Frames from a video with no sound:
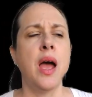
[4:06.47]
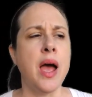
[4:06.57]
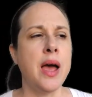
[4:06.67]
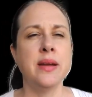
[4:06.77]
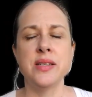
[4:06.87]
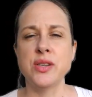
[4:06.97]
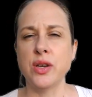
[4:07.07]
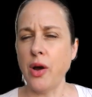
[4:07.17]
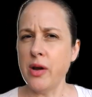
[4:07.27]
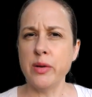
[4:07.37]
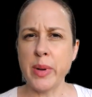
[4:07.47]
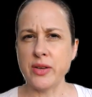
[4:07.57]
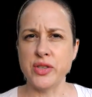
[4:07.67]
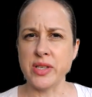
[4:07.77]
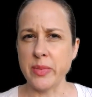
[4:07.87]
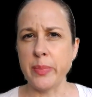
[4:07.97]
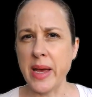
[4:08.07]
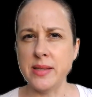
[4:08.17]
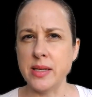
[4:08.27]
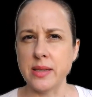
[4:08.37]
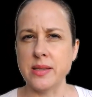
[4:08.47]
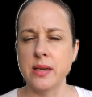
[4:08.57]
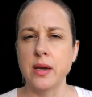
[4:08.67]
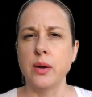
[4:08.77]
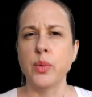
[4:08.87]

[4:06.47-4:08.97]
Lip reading: and going back to some of the basics,